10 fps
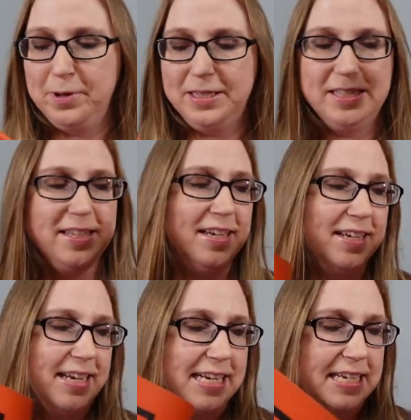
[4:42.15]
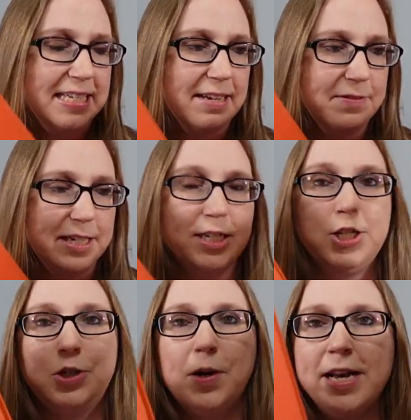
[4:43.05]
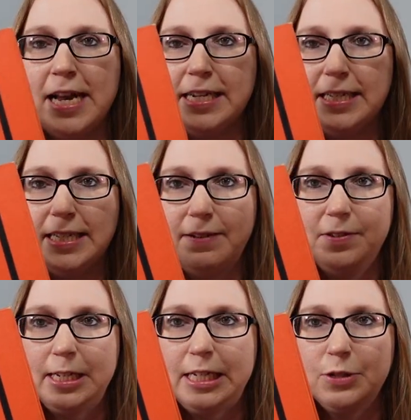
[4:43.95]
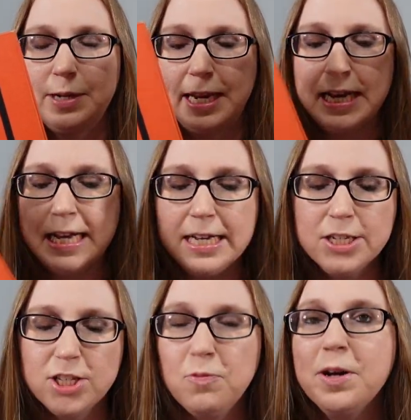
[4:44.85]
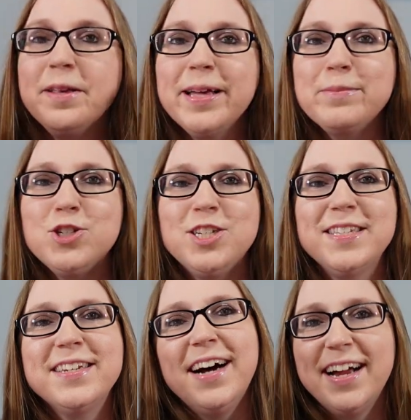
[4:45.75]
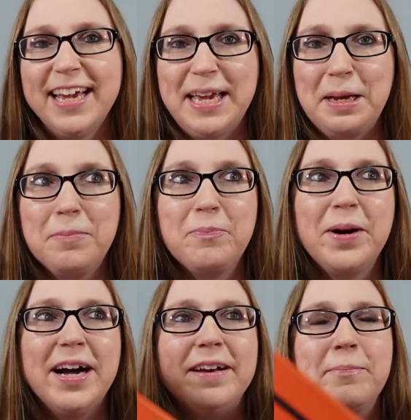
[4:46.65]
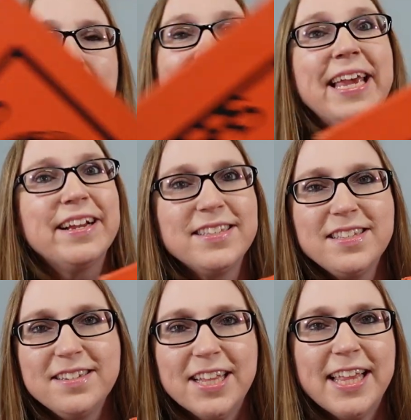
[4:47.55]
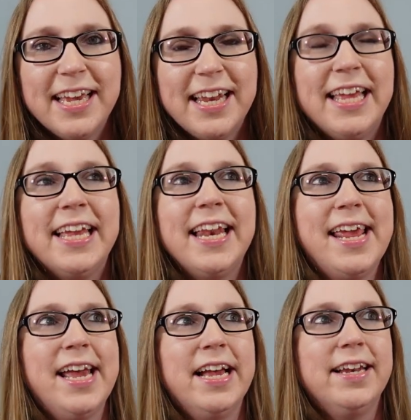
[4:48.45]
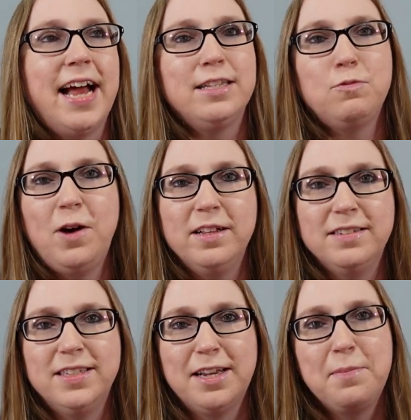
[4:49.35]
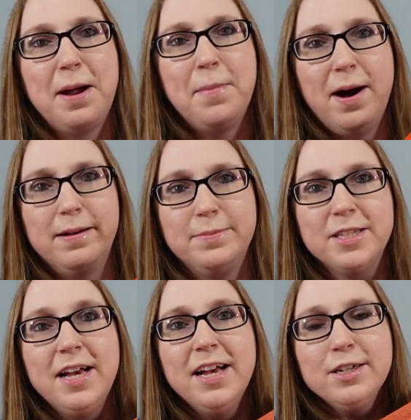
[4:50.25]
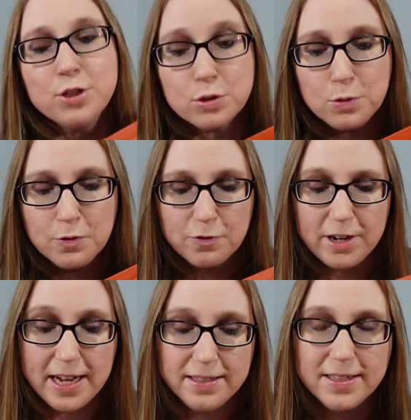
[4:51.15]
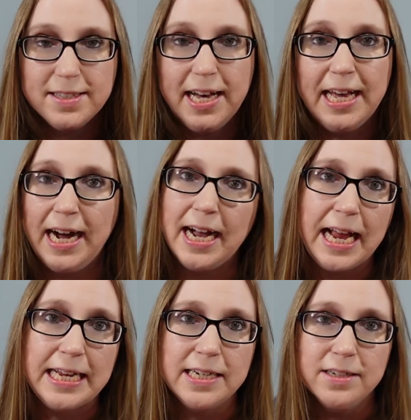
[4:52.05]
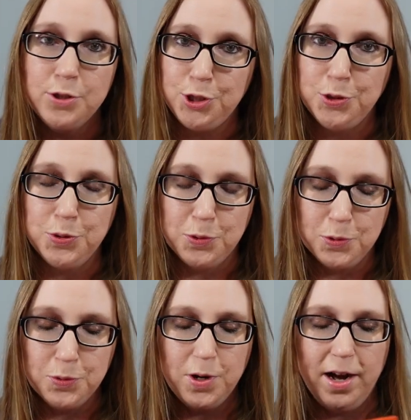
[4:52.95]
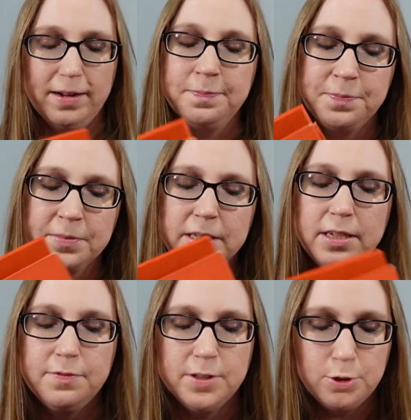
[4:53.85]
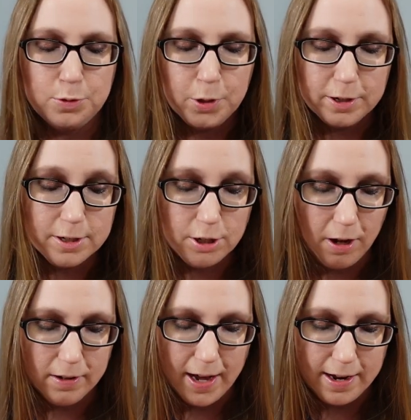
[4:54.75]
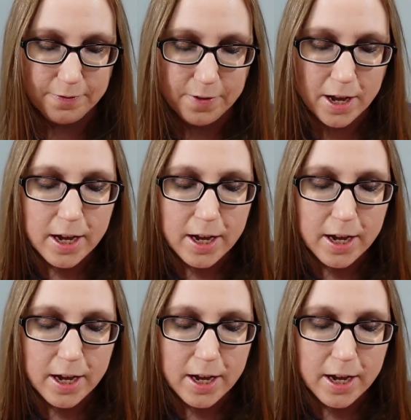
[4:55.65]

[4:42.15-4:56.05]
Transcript: it was the 1972 and 1973. So one of them she's not in, but my aunt's still in it and as well as like my mom's school friends that I knew um, even through her adult life.